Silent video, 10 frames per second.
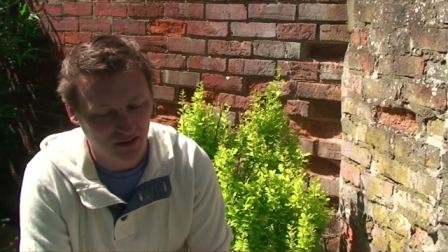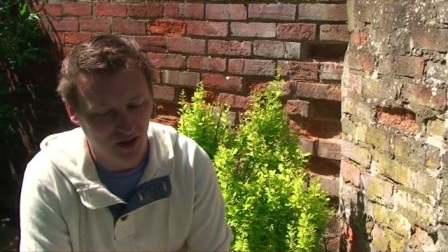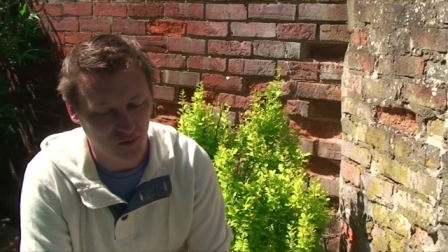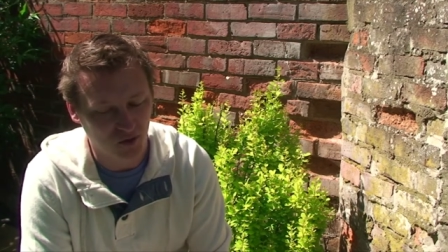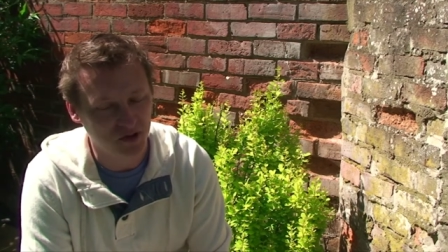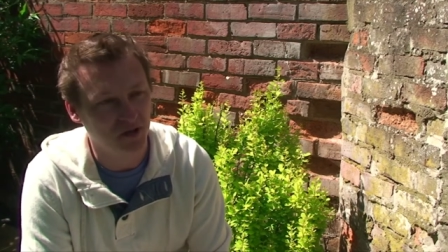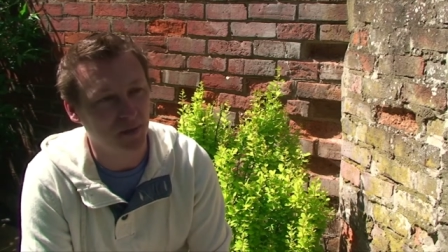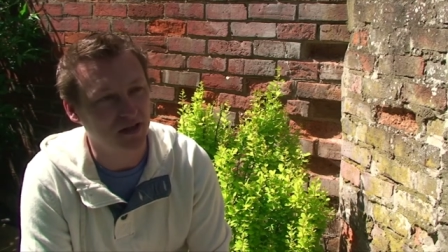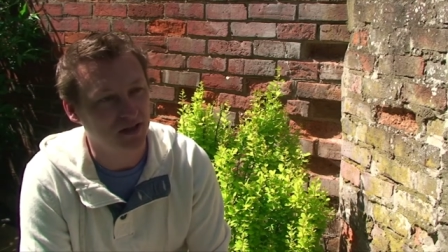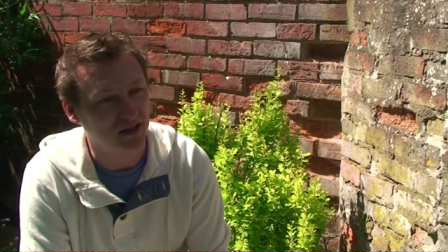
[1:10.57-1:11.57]
watched The
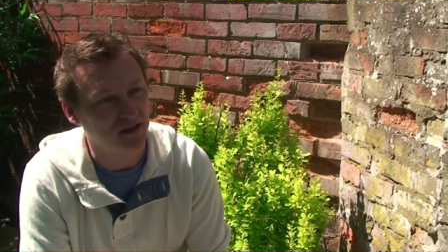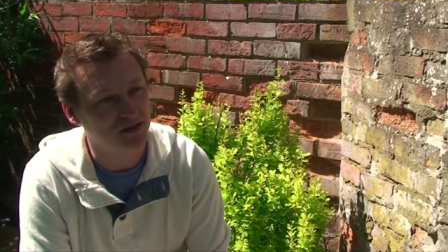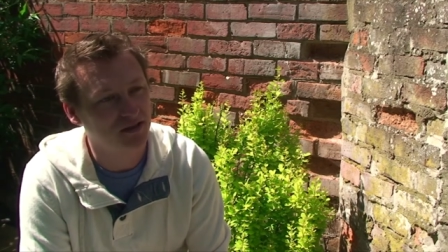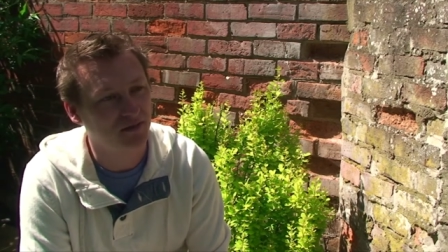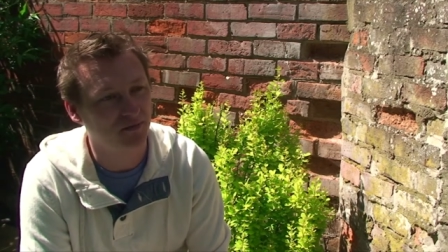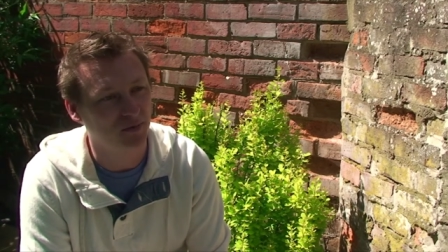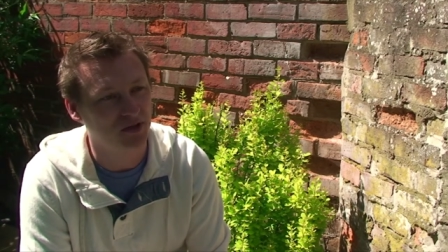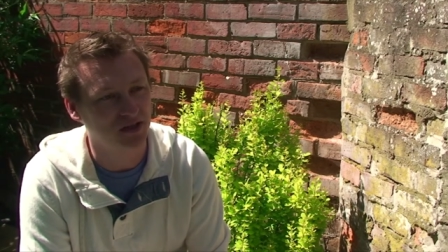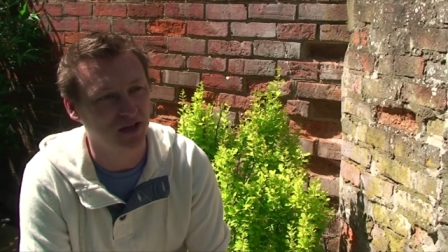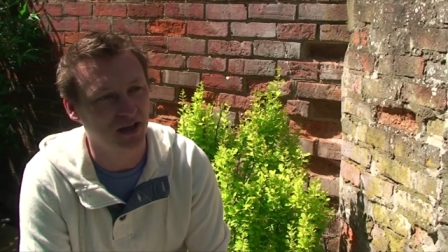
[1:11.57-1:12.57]
Mentalist,
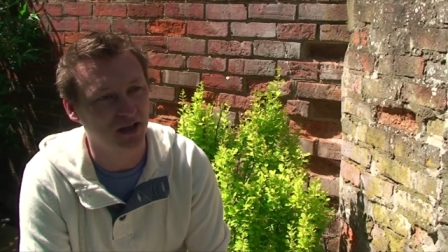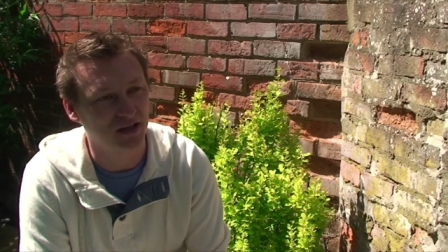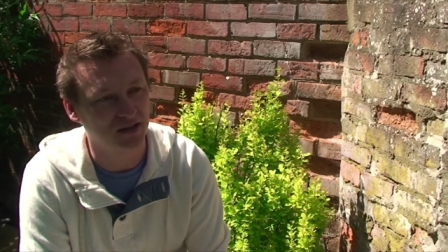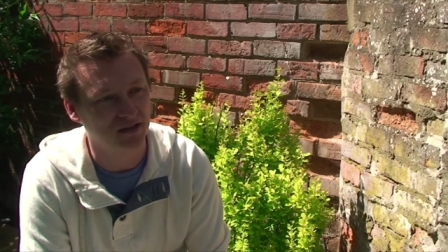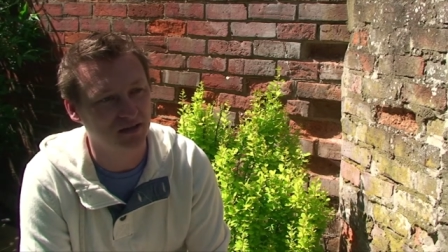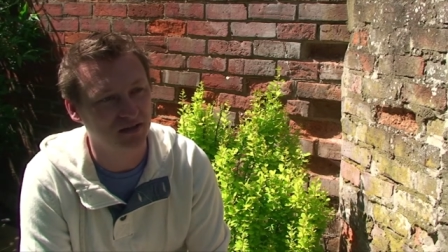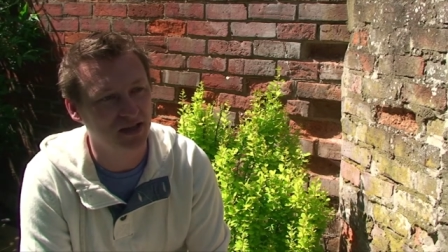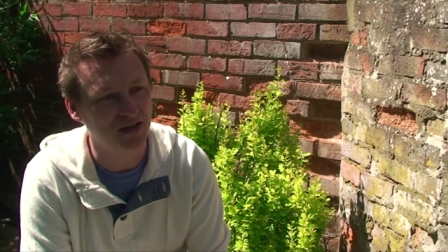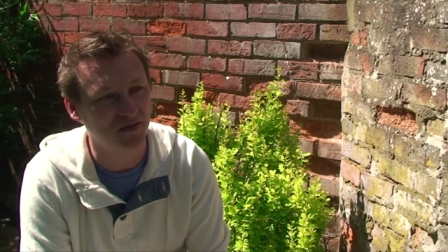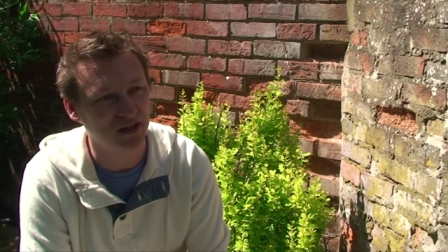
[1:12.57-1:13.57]
which is a
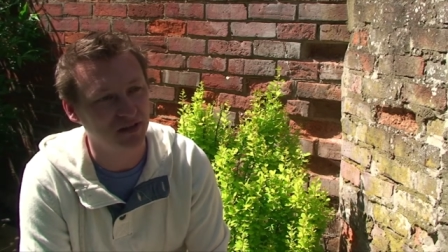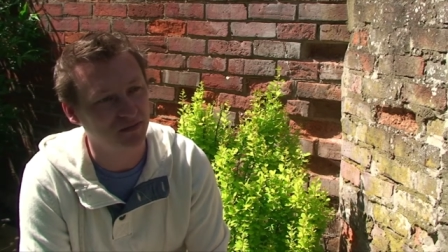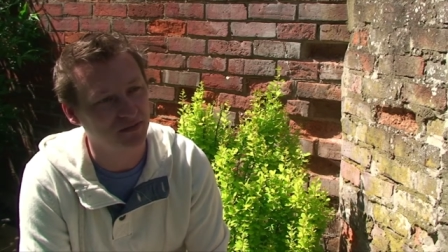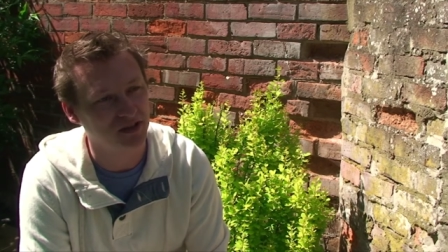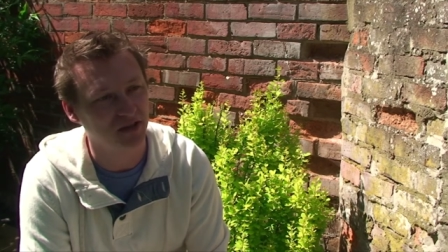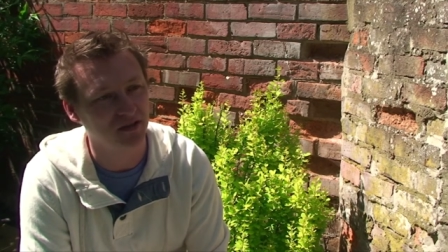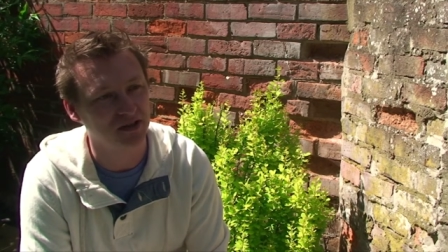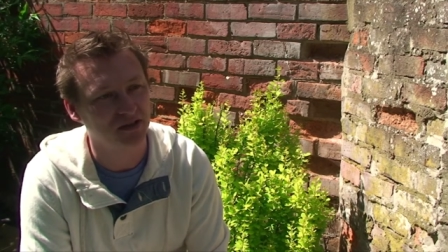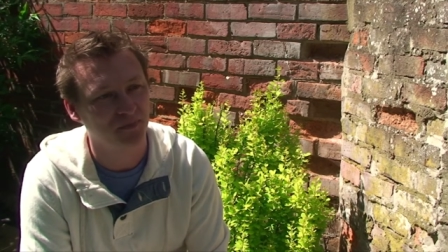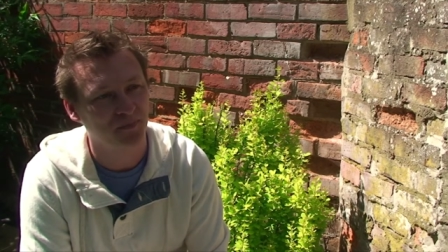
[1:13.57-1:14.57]
TV
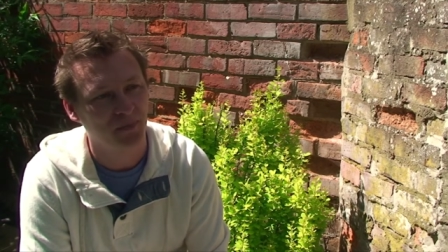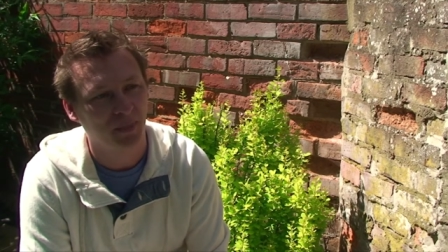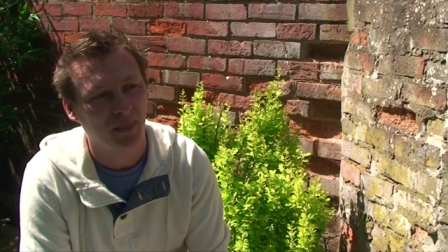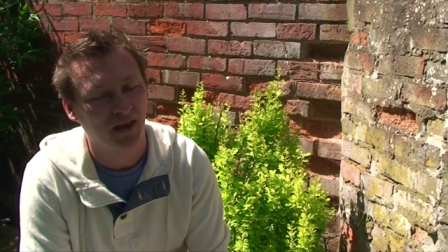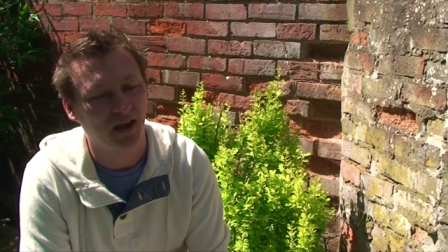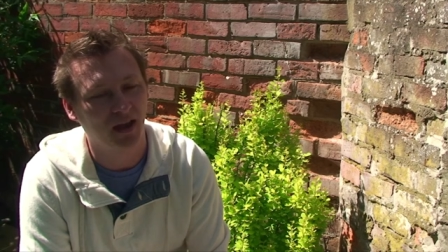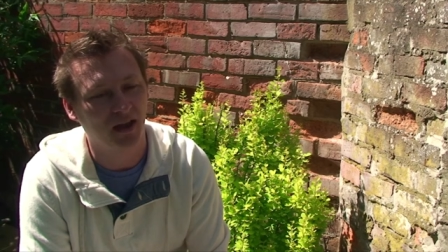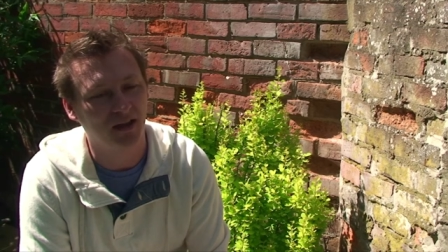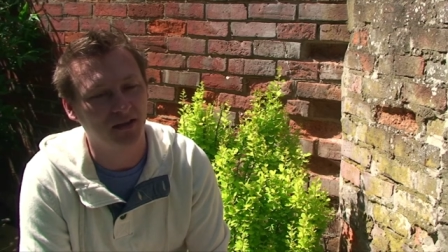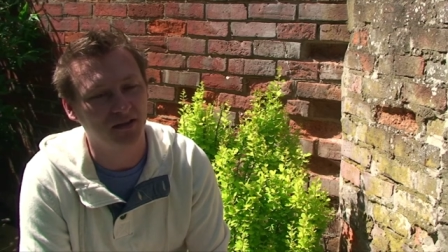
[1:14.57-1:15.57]
series,
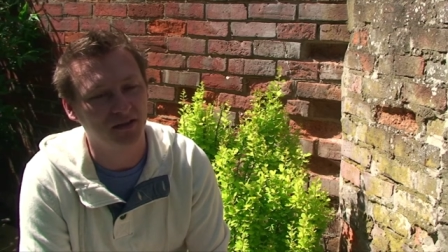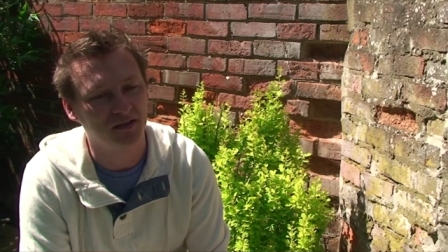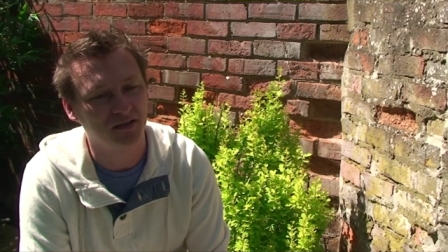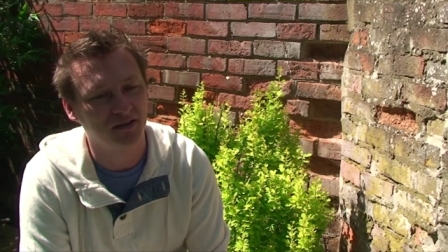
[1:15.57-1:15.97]
and